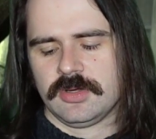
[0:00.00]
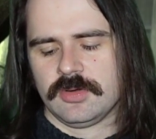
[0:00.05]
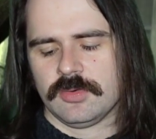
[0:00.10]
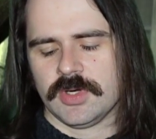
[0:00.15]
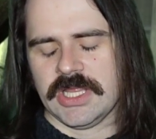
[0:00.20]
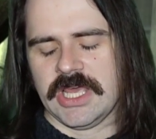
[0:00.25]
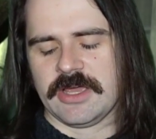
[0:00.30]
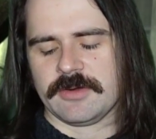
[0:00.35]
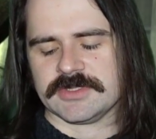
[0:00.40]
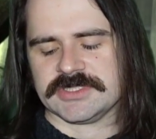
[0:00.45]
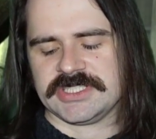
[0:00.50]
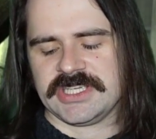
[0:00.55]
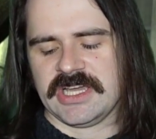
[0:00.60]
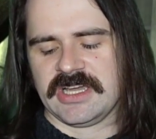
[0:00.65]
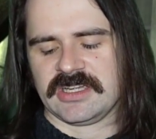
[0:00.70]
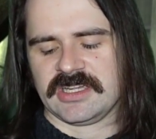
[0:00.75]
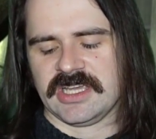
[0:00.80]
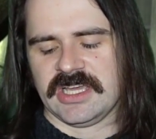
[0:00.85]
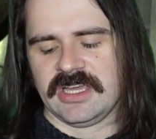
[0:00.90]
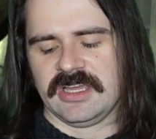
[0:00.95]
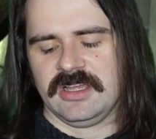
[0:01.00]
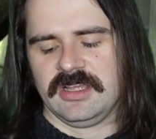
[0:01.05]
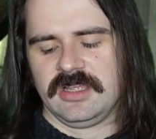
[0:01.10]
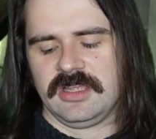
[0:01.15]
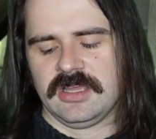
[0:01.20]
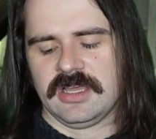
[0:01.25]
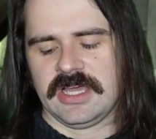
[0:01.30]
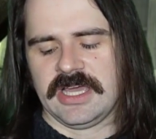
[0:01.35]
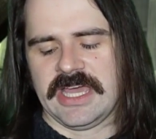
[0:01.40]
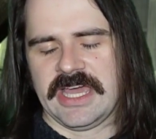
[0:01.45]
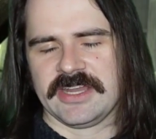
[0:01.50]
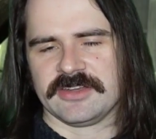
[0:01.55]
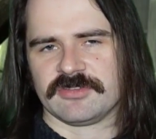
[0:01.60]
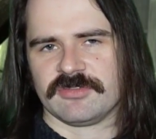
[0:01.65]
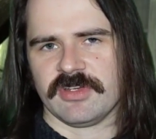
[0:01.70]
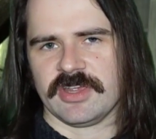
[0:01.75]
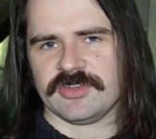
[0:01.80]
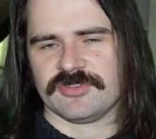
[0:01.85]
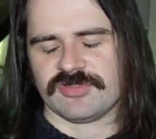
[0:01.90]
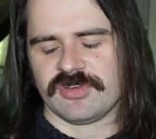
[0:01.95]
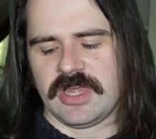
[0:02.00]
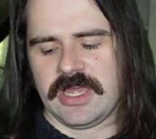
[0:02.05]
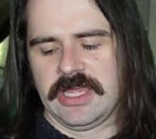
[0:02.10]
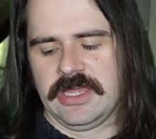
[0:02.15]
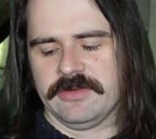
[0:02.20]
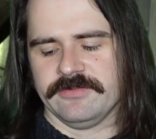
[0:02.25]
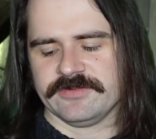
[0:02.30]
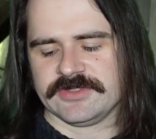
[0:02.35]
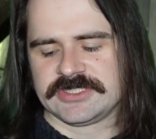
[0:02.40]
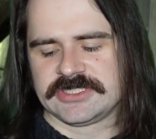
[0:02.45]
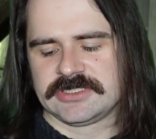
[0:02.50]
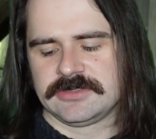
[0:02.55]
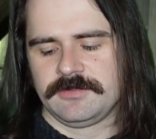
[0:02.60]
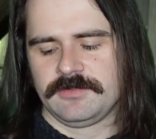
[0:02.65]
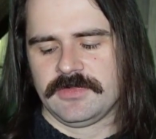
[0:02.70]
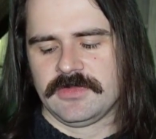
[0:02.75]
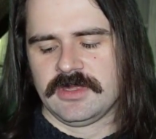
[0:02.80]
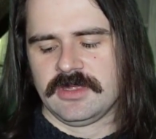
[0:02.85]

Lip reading: When I was younger, I had great triumphs.